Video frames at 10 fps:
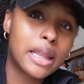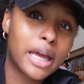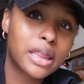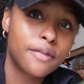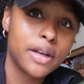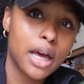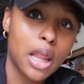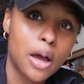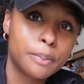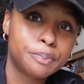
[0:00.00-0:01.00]
like the
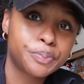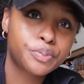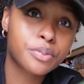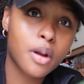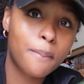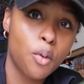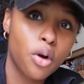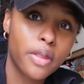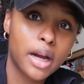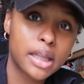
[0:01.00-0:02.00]
vanilla
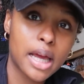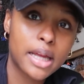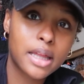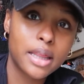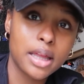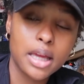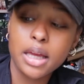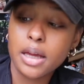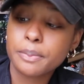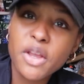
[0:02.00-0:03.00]
more than I like
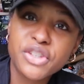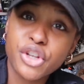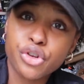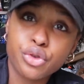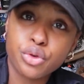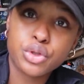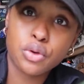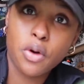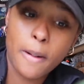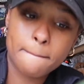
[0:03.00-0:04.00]
the snickerdoodle so
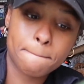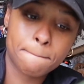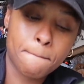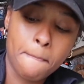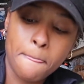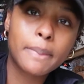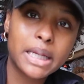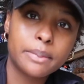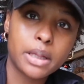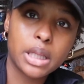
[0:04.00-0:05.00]
far.
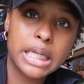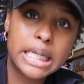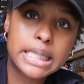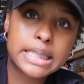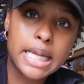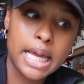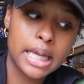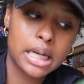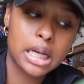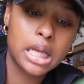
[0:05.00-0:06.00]
Blendability
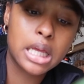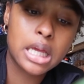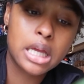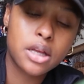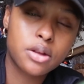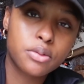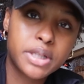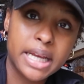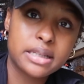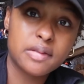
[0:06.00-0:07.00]
10.
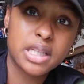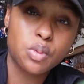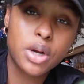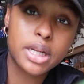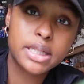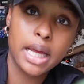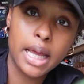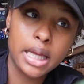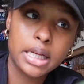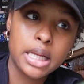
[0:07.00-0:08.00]
Taste of this one
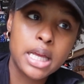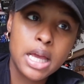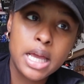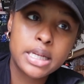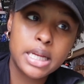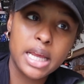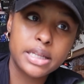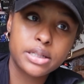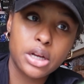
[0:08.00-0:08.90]
10. Taste